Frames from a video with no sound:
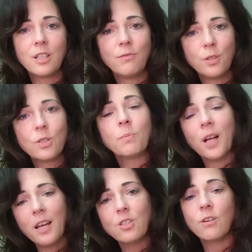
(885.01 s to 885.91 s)
And if you're
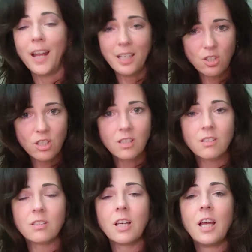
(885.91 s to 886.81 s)
depressed or
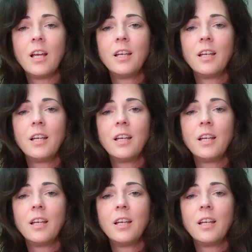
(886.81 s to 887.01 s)
anxious,